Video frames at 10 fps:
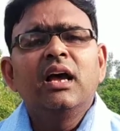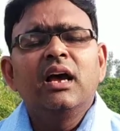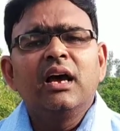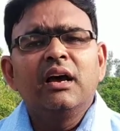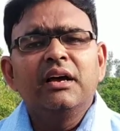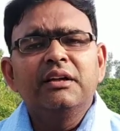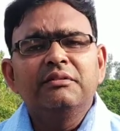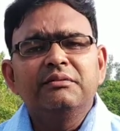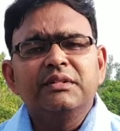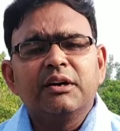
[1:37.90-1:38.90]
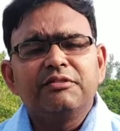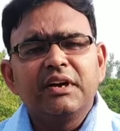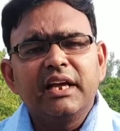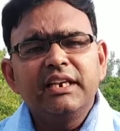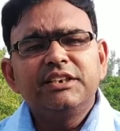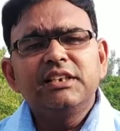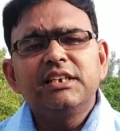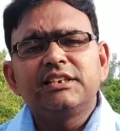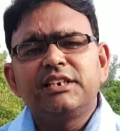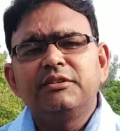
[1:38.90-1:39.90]
The initial
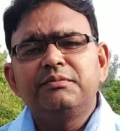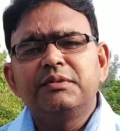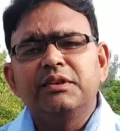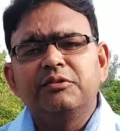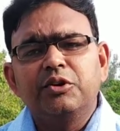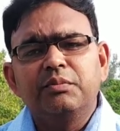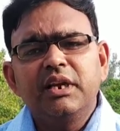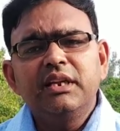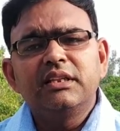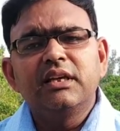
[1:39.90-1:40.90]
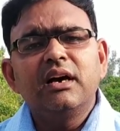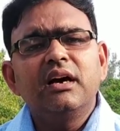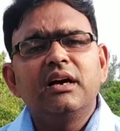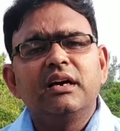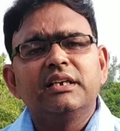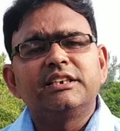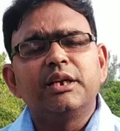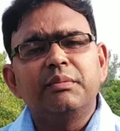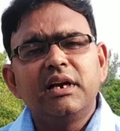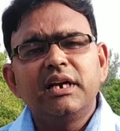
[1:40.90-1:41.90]
step would be the
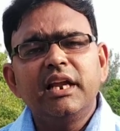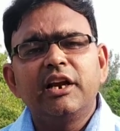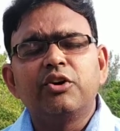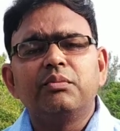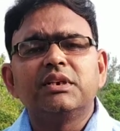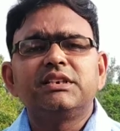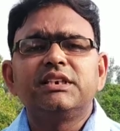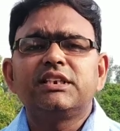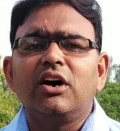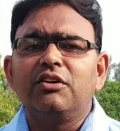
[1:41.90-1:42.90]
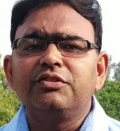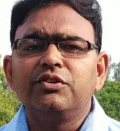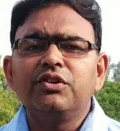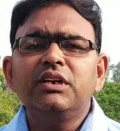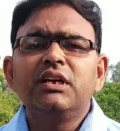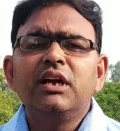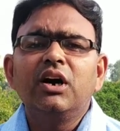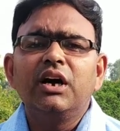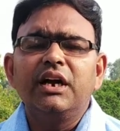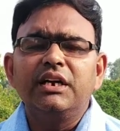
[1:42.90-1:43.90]
stability and robustness of your
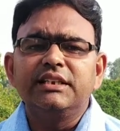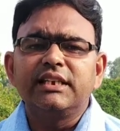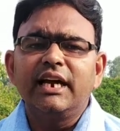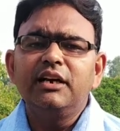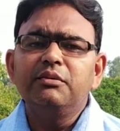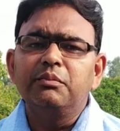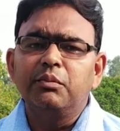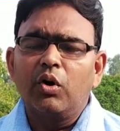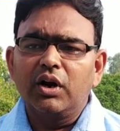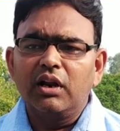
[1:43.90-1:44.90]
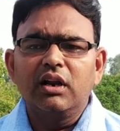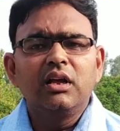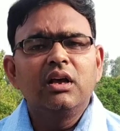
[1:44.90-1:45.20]
designed model.